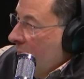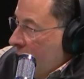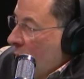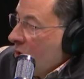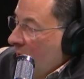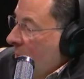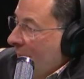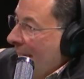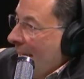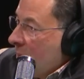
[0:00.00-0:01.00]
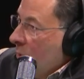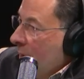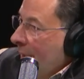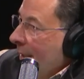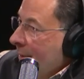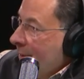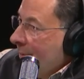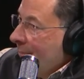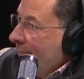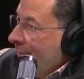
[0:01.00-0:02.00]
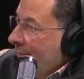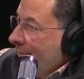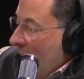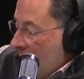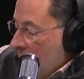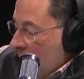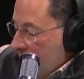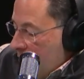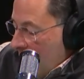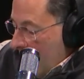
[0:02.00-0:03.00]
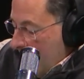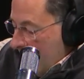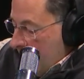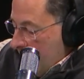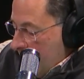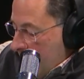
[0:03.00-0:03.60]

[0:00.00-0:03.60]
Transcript: unfortunate, but that's what it is. That's what this job has become.